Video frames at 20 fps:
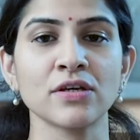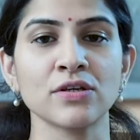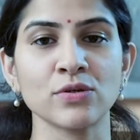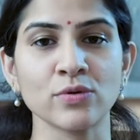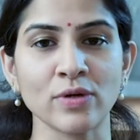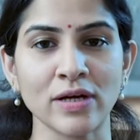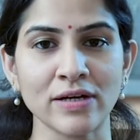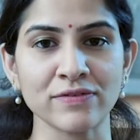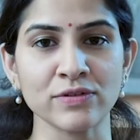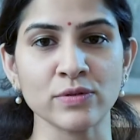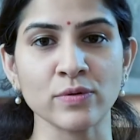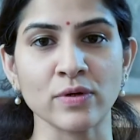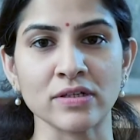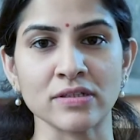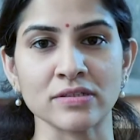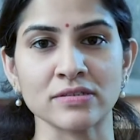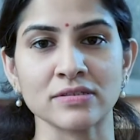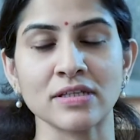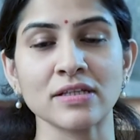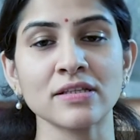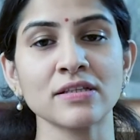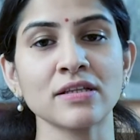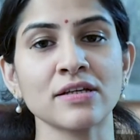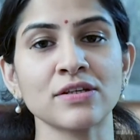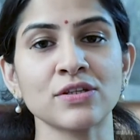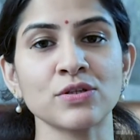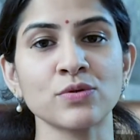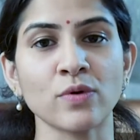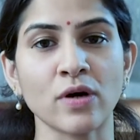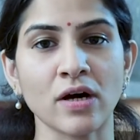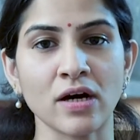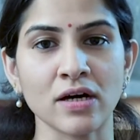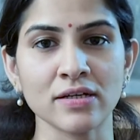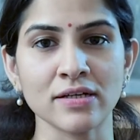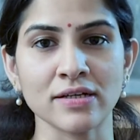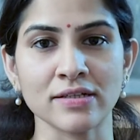you have to understand that you are